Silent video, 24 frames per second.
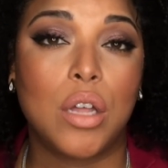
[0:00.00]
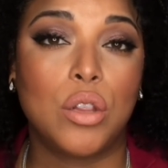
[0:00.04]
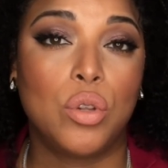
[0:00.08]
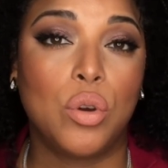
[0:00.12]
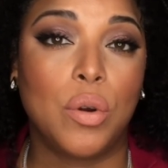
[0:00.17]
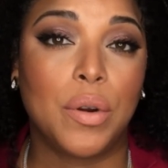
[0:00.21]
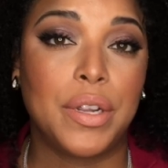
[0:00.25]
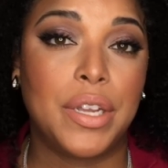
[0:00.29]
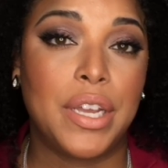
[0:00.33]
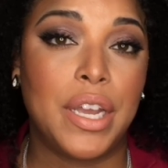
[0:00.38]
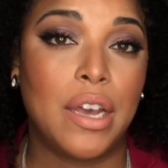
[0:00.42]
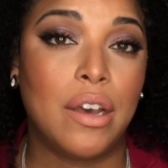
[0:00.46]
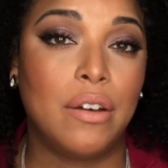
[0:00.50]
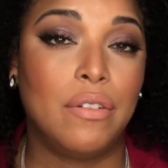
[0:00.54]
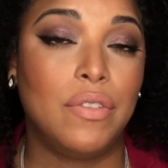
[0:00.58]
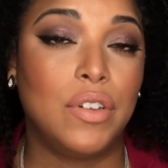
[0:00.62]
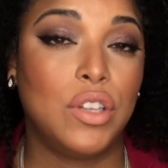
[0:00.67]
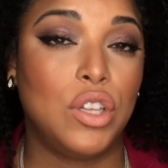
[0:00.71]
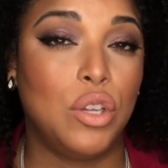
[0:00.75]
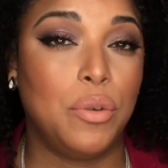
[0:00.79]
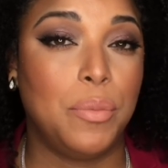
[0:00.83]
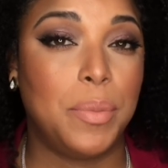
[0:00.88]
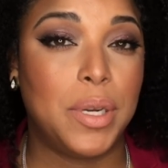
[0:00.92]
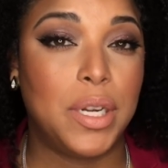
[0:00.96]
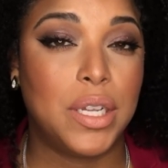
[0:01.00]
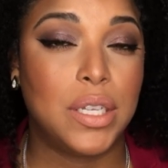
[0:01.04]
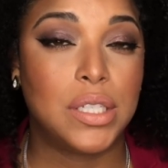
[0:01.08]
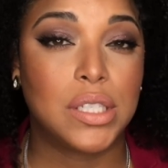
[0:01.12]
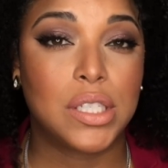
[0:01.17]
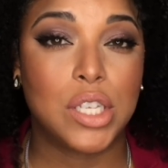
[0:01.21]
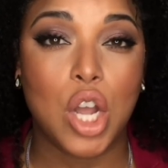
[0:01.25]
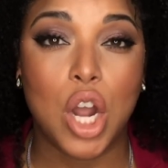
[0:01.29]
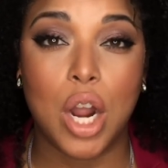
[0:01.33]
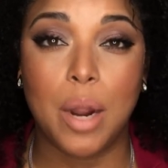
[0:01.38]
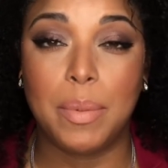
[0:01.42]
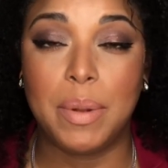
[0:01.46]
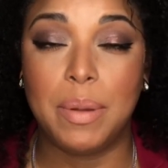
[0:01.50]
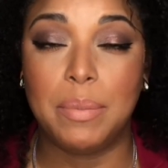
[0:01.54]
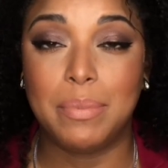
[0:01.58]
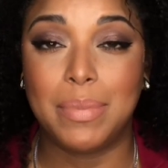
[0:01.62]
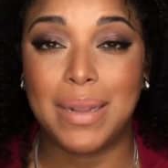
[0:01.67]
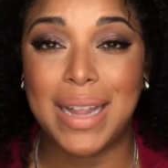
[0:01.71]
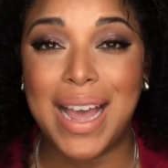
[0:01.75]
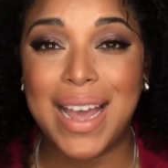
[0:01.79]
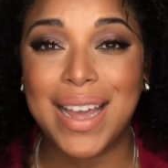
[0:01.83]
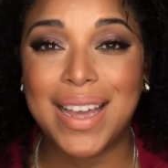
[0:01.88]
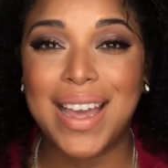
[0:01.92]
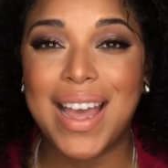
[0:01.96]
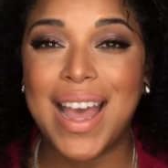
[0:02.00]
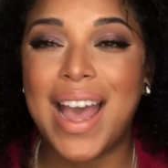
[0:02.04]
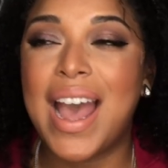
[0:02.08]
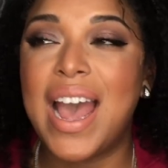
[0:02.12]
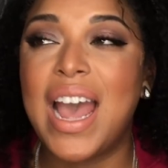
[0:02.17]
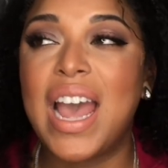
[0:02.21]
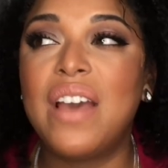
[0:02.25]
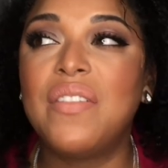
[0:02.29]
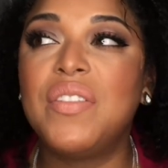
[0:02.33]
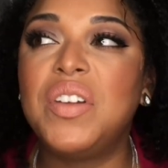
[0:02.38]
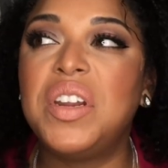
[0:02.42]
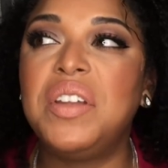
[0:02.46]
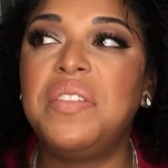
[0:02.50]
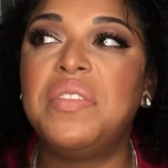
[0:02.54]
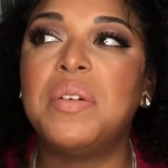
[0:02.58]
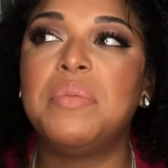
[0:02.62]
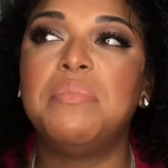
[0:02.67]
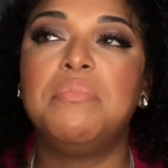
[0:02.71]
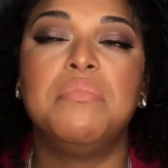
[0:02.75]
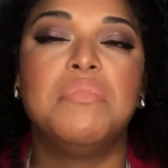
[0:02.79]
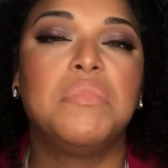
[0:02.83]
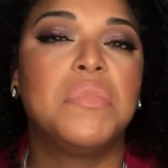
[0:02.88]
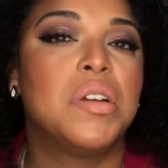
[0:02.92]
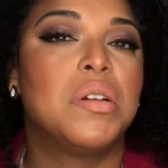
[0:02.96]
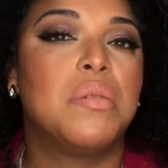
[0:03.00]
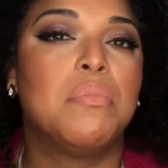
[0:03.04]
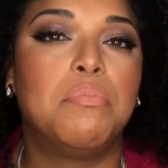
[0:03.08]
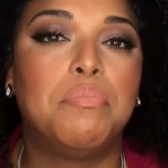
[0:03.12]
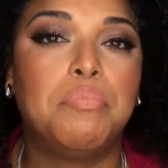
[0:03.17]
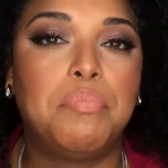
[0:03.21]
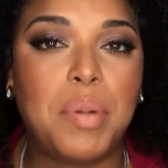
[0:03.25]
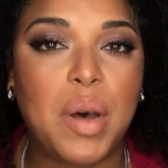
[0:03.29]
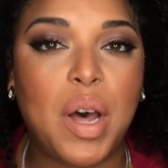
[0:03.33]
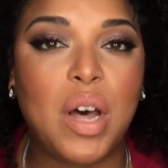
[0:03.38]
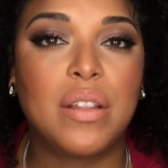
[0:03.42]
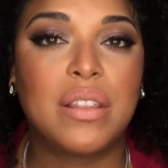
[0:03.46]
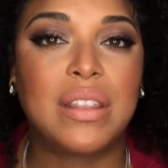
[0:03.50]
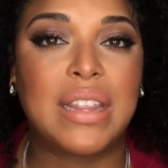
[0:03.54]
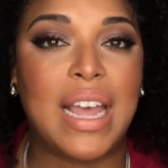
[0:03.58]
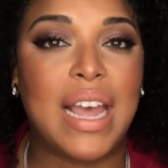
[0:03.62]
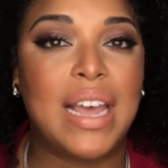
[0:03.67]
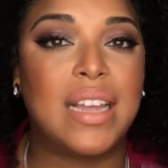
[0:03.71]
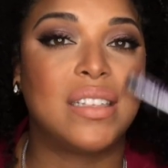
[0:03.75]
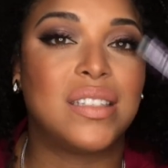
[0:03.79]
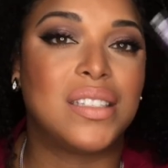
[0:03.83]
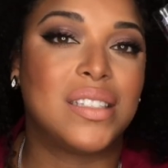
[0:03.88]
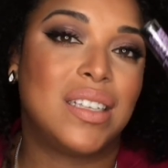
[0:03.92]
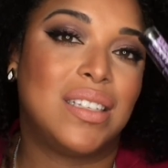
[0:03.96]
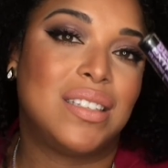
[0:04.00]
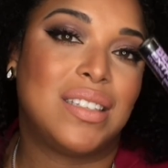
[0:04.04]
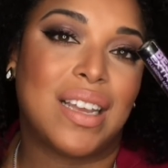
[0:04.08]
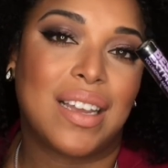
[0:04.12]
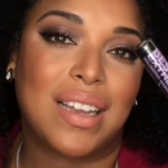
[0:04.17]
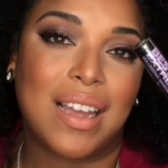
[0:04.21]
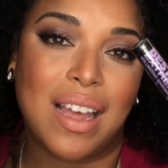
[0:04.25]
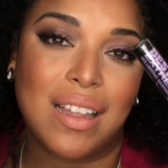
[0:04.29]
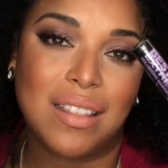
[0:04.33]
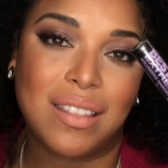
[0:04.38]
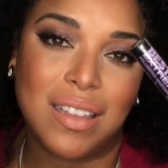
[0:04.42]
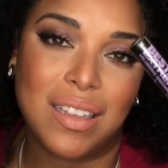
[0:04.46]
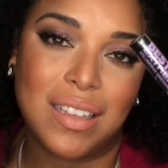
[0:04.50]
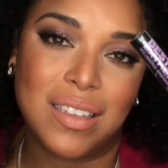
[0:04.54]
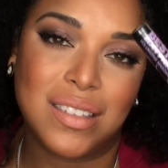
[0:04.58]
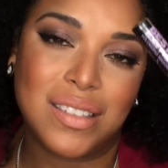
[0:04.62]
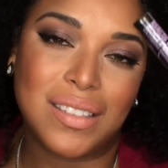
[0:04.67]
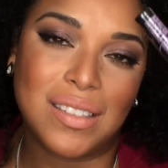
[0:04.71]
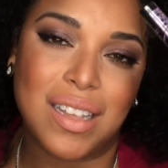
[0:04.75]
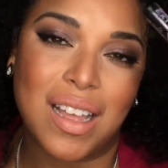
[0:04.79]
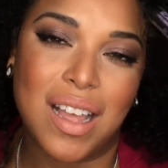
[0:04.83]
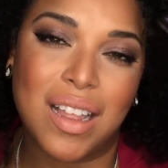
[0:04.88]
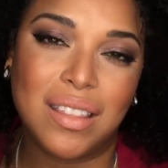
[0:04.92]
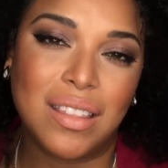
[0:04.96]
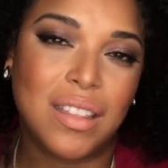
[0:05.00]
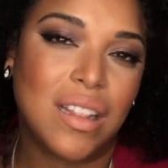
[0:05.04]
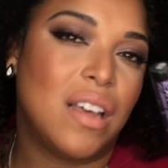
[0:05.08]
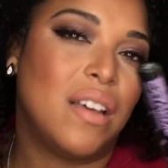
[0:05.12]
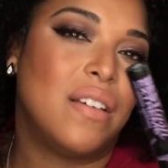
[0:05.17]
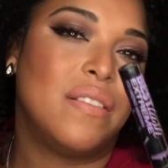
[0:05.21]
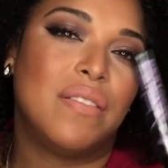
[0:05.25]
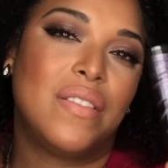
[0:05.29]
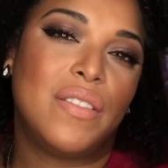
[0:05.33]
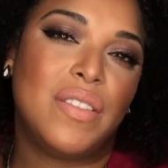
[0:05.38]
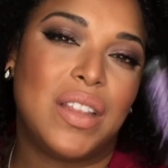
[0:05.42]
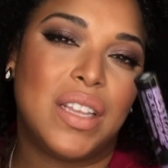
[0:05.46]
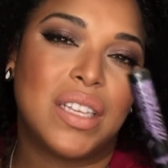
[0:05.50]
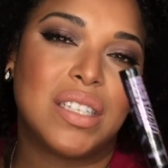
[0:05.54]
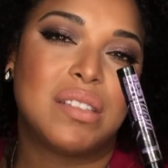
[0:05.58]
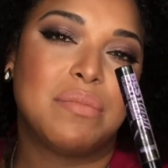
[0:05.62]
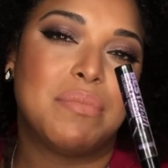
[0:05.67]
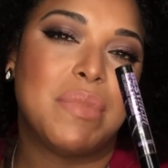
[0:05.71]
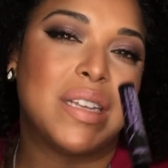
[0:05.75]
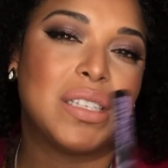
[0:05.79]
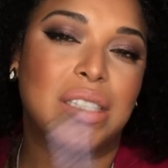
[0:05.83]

L'Oreal Voluminous Carbon Black. I haven't even bought that since I got this. I love this